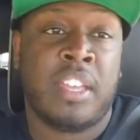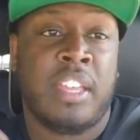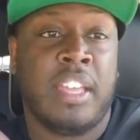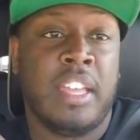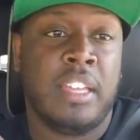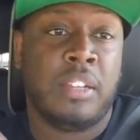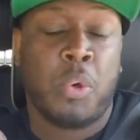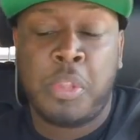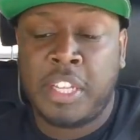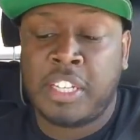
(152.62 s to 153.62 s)
And the
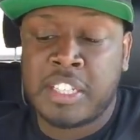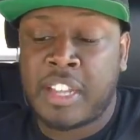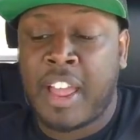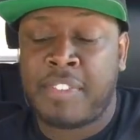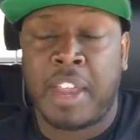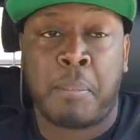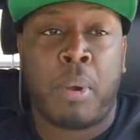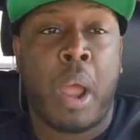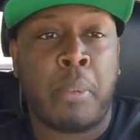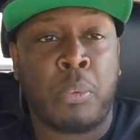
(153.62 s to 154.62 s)
only thing it doesn't have that I
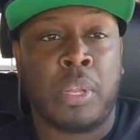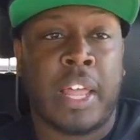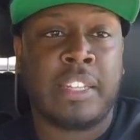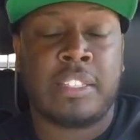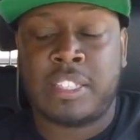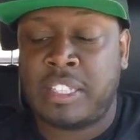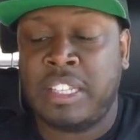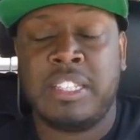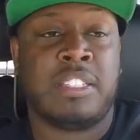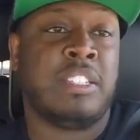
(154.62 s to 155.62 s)
probably would like to
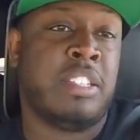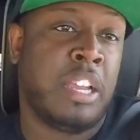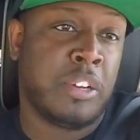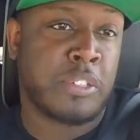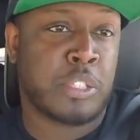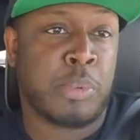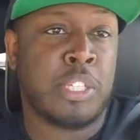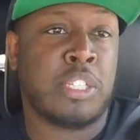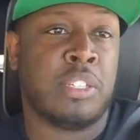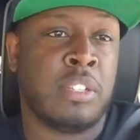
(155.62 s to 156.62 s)
see is just the air
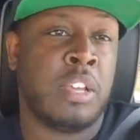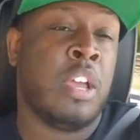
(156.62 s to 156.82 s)
suspension.